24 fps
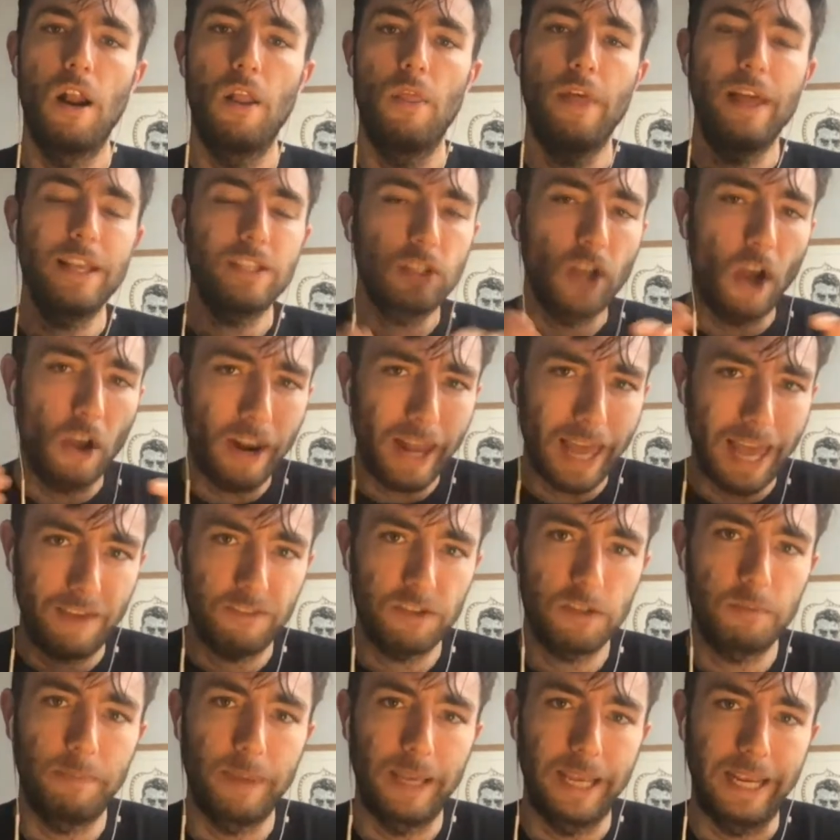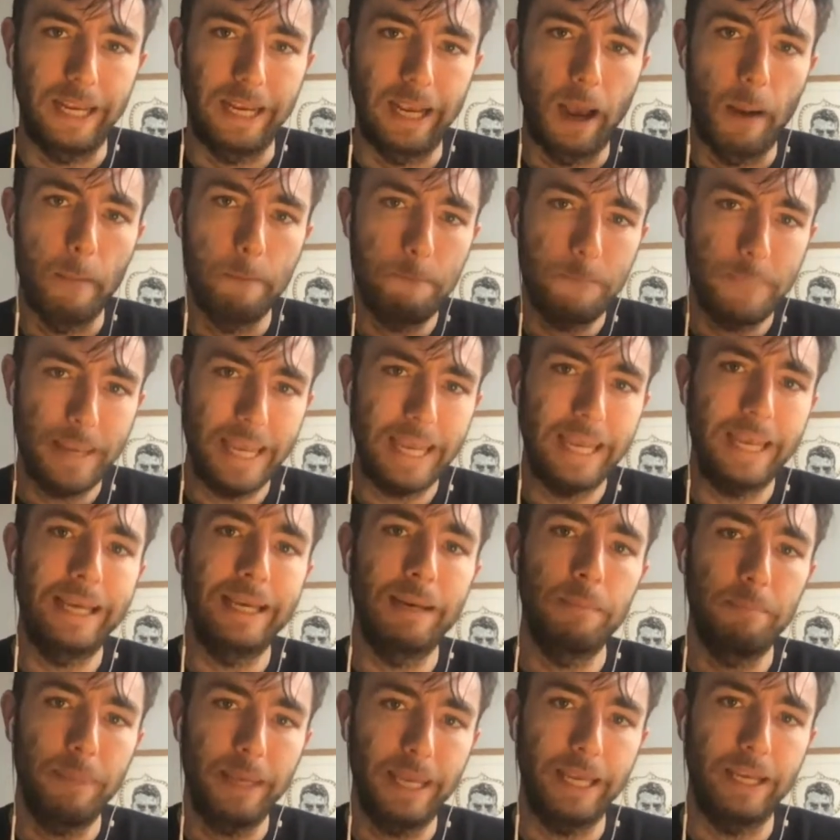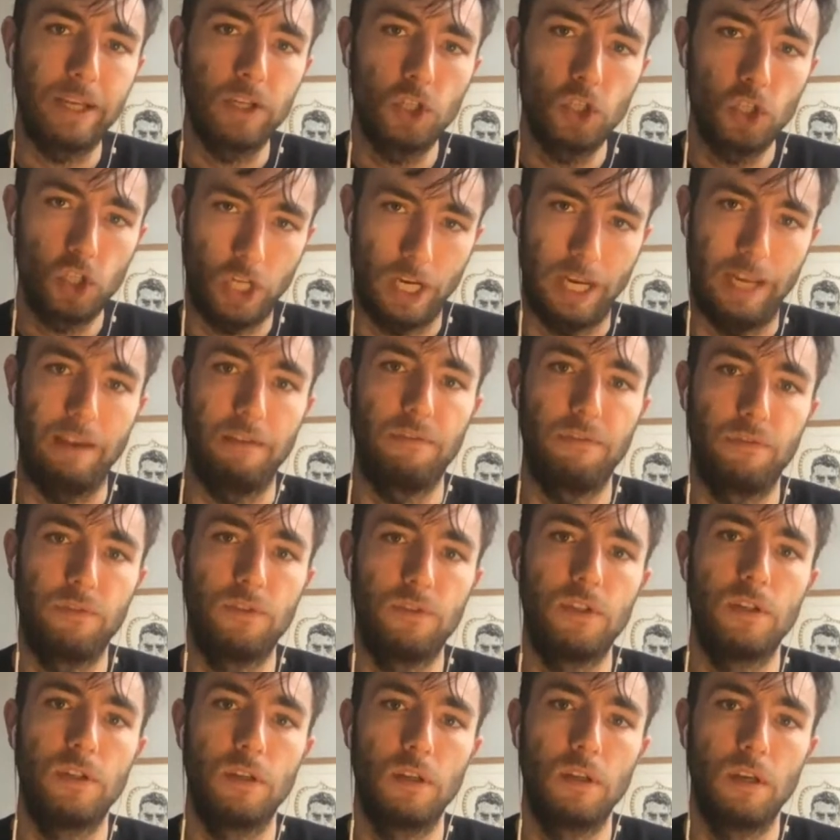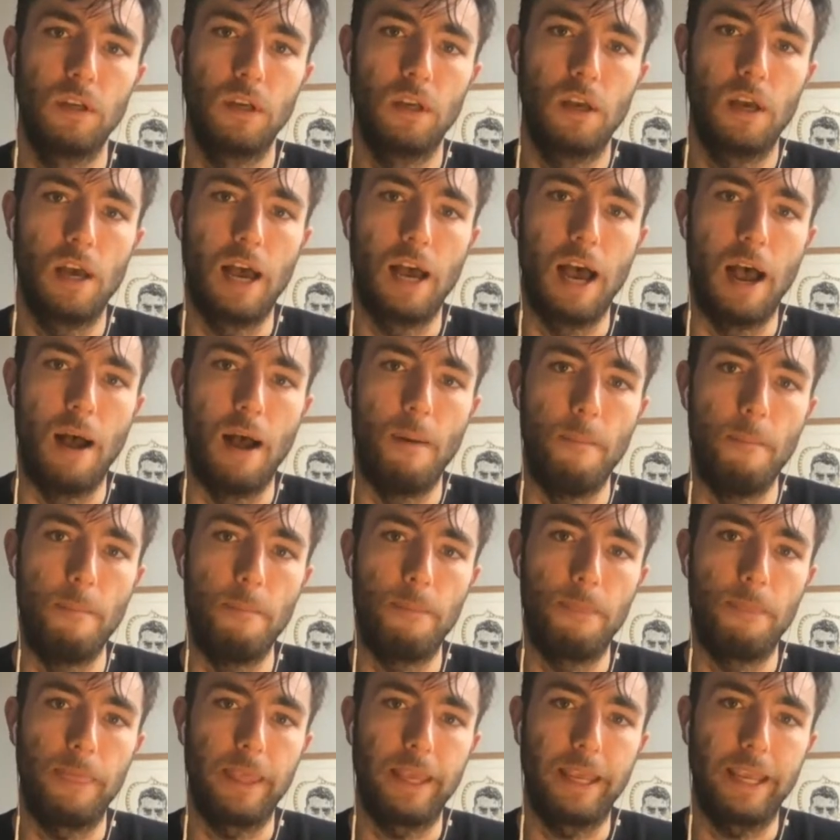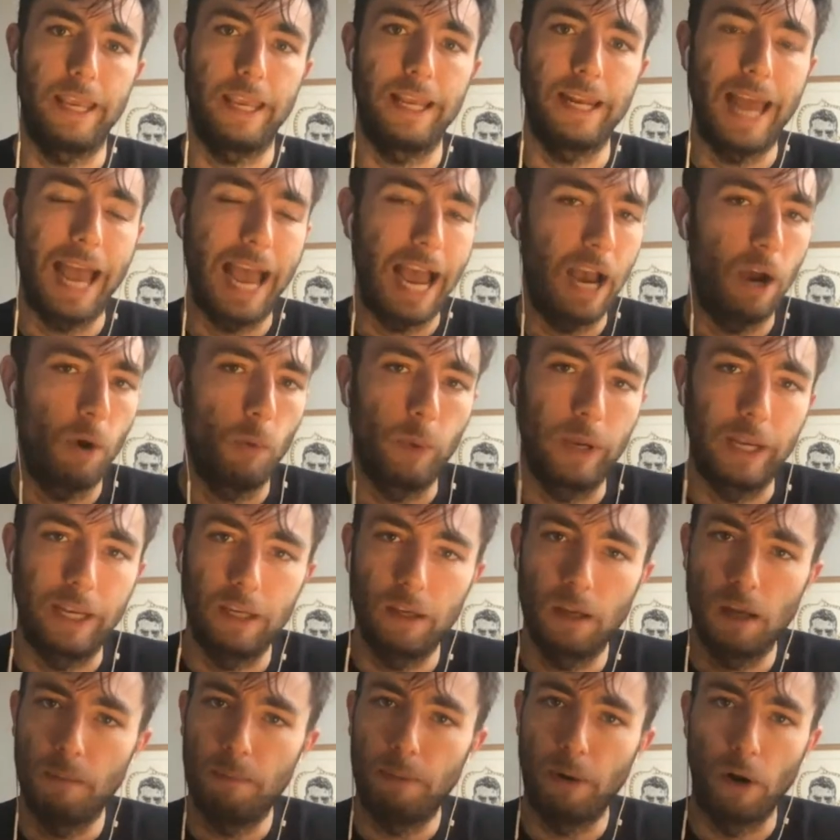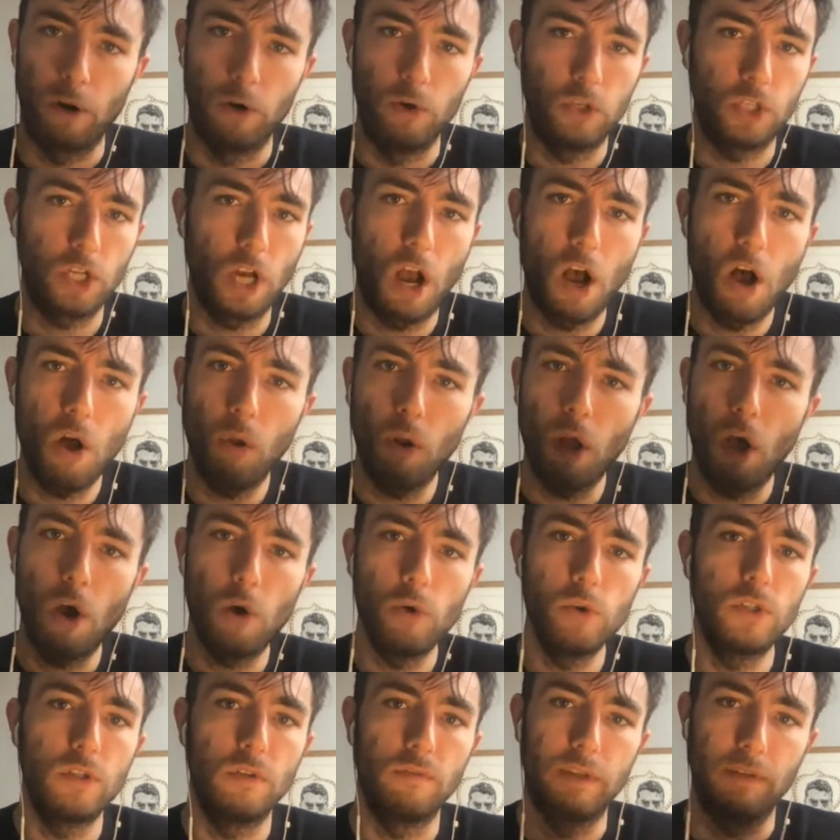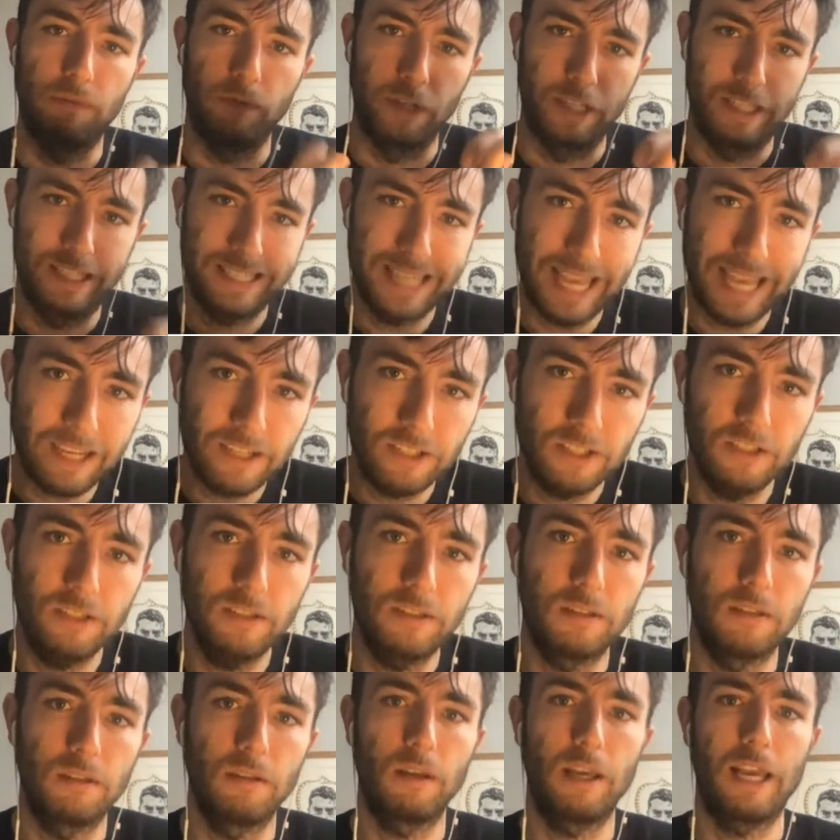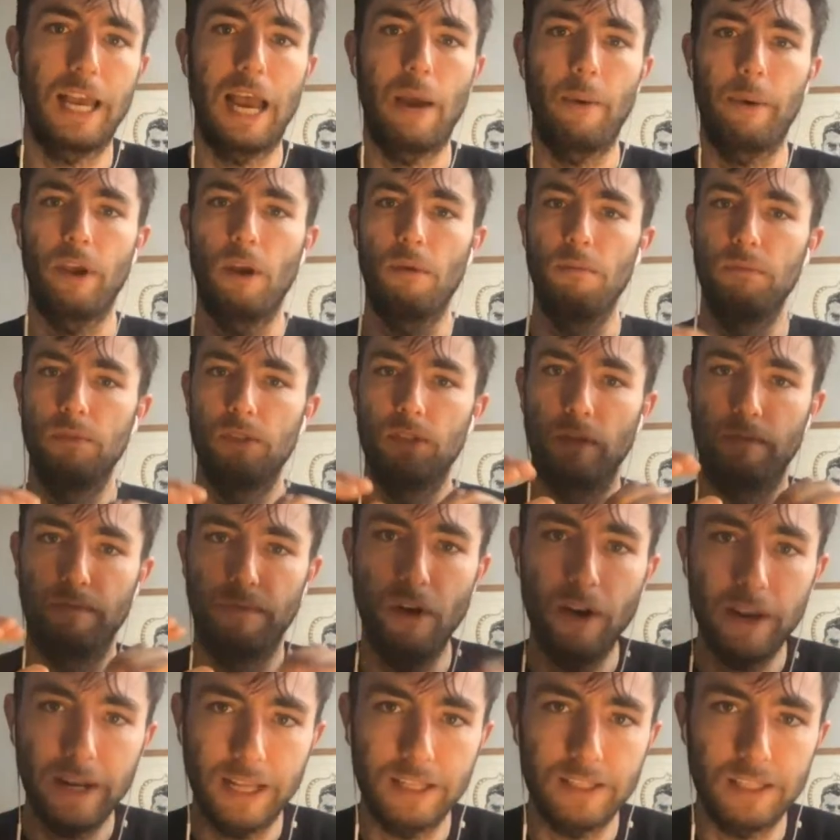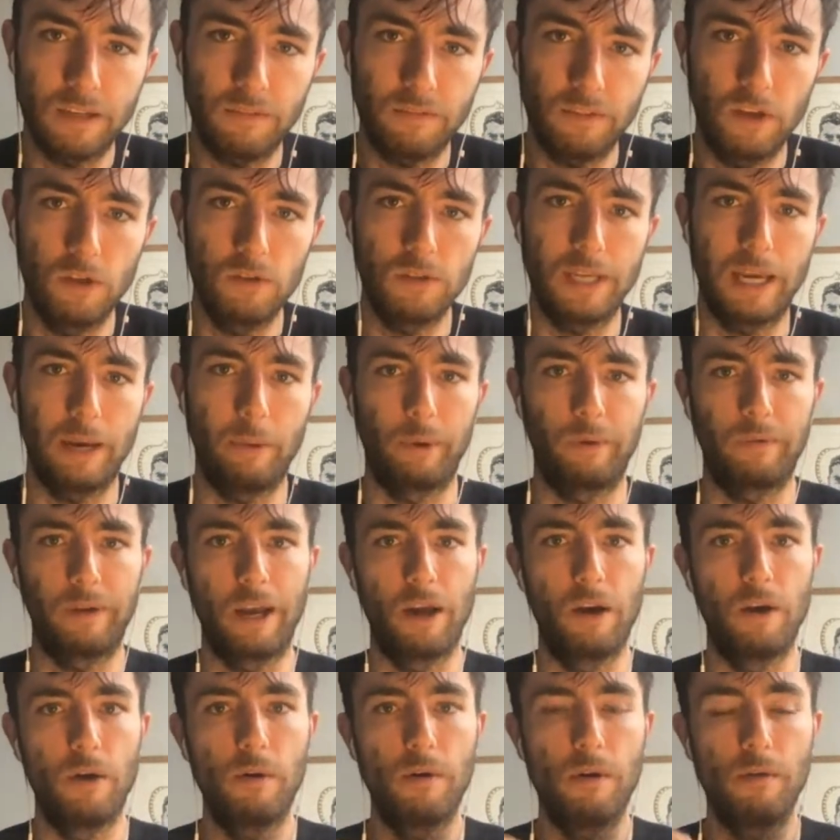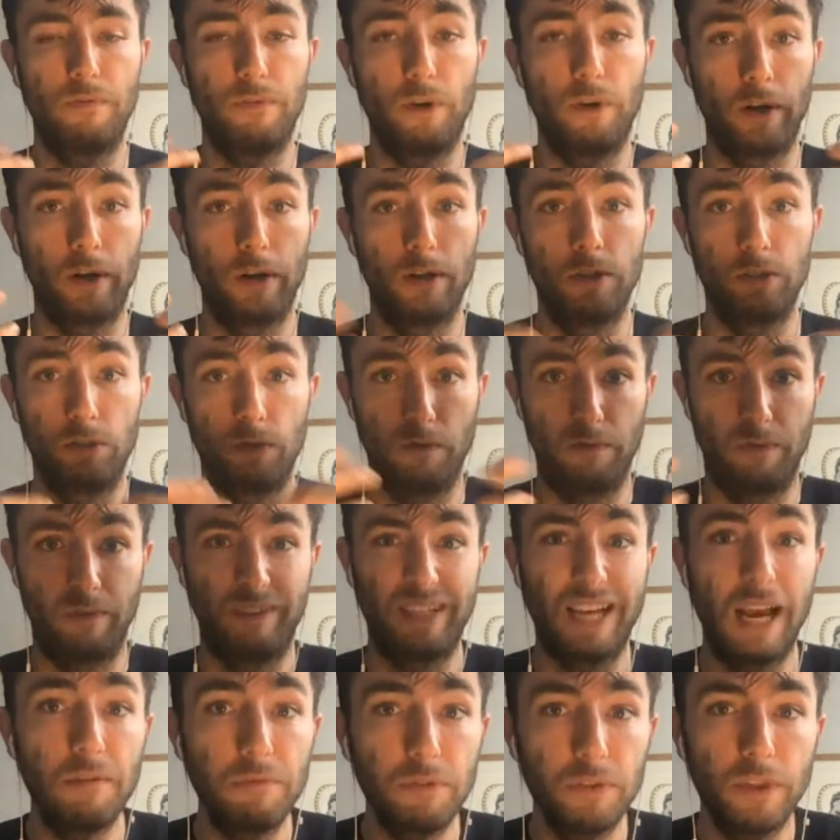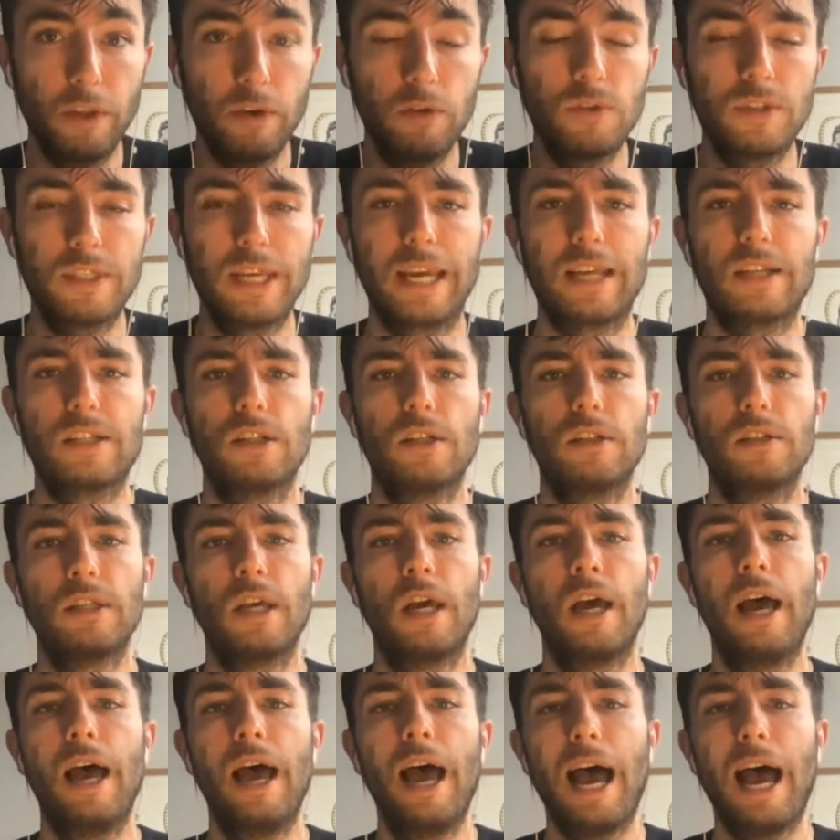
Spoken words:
there's going to have to be a big shift in how we approach a whole host of different sectors, how we hope to financing those, how we help sort of govern those sectors.